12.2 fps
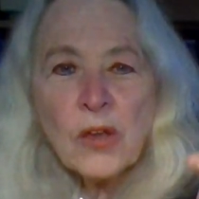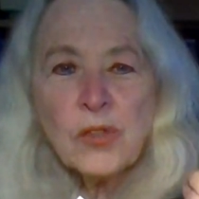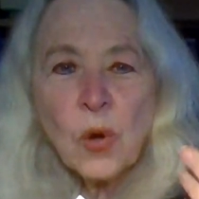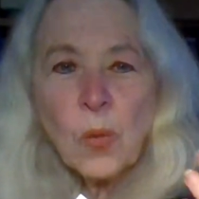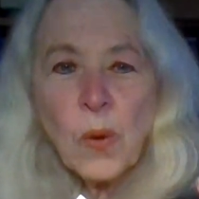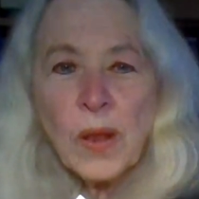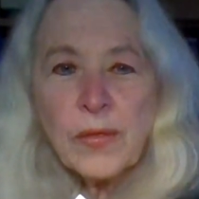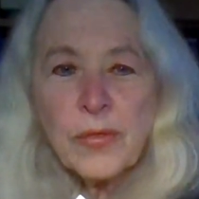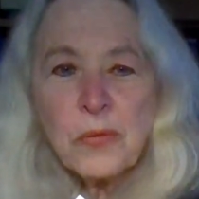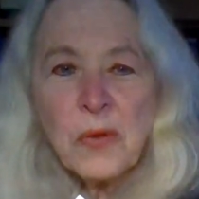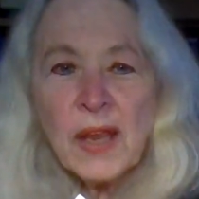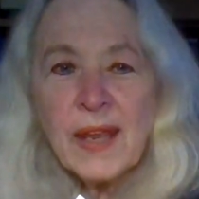Doorway
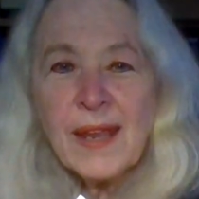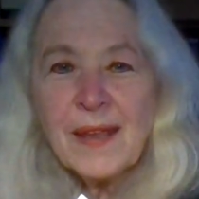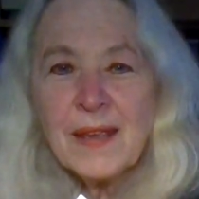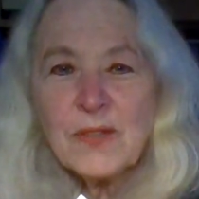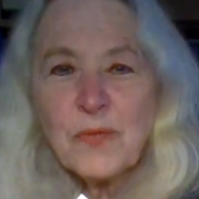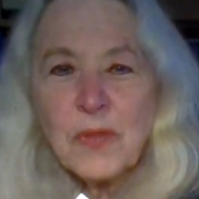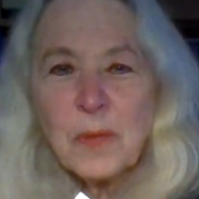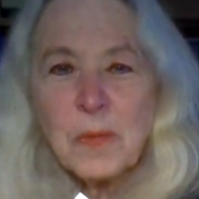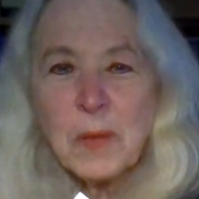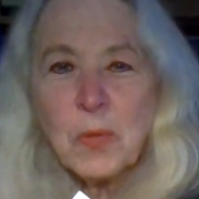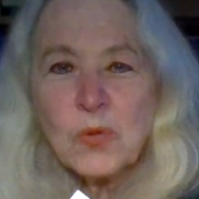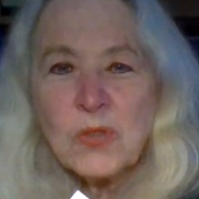3 is for the people